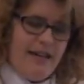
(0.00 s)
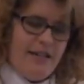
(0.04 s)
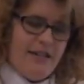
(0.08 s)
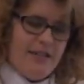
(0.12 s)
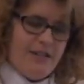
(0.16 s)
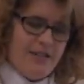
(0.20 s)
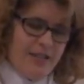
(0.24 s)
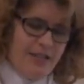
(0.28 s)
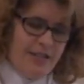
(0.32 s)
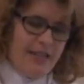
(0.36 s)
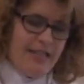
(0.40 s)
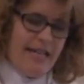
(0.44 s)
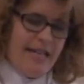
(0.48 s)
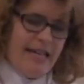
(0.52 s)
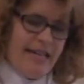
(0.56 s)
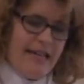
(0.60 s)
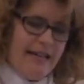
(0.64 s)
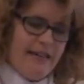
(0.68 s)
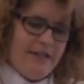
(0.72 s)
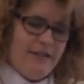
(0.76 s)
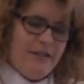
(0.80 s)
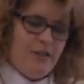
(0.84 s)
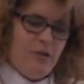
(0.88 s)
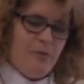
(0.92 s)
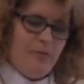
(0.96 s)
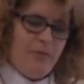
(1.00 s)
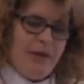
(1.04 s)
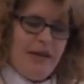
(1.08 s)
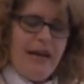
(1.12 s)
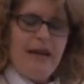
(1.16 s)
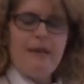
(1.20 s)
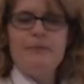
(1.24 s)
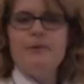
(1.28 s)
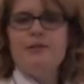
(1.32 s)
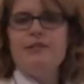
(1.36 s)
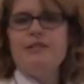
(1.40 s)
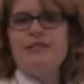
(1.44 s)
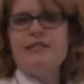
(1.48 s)
to see, to be
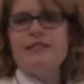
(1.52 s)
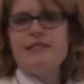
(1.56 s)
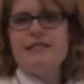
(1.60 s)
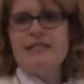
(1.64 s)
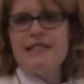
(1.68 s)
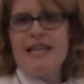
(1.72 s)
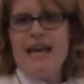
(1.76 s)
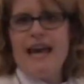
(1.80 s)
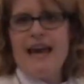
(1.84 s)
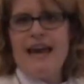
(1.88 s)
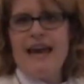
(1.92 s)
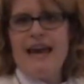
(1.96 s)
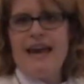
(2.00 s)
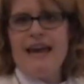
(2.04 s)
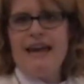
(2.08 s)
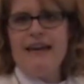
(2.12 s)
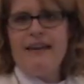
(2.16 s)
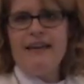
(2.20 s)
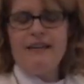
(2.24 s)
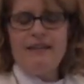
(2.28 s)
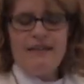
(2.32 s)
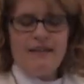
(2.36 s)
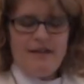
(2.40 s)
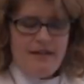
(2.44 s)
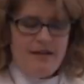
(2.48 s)
able to say,